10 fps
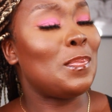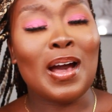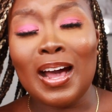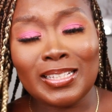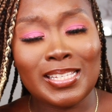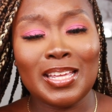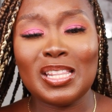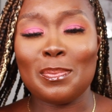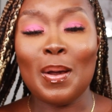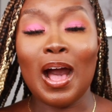party
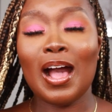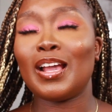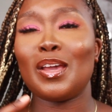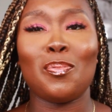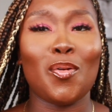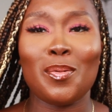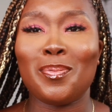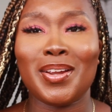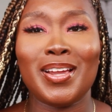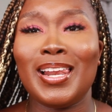in the park
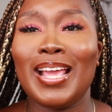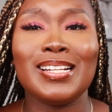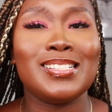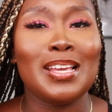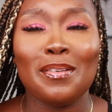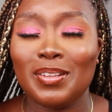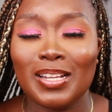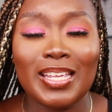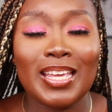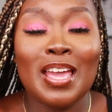appropriate, like
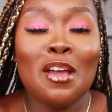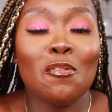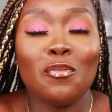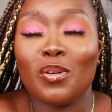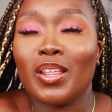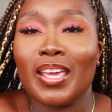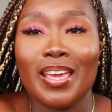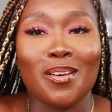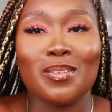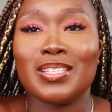definitely for the
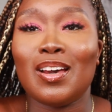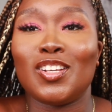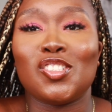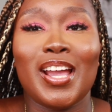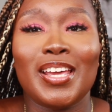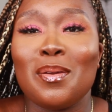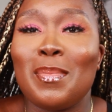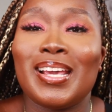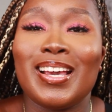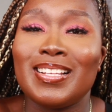girls that are trying to
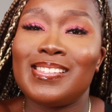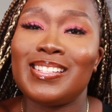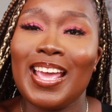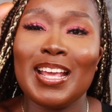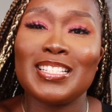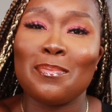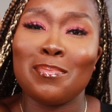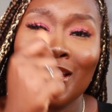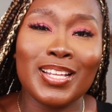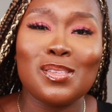make a
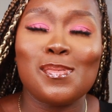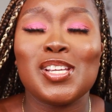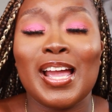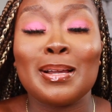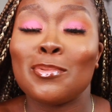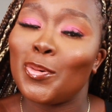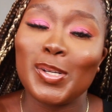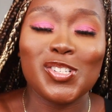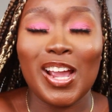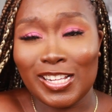statement, which I am
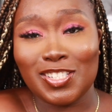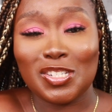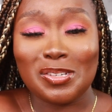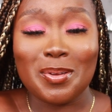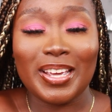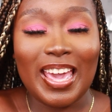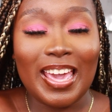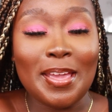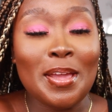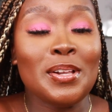always trying to do, okay?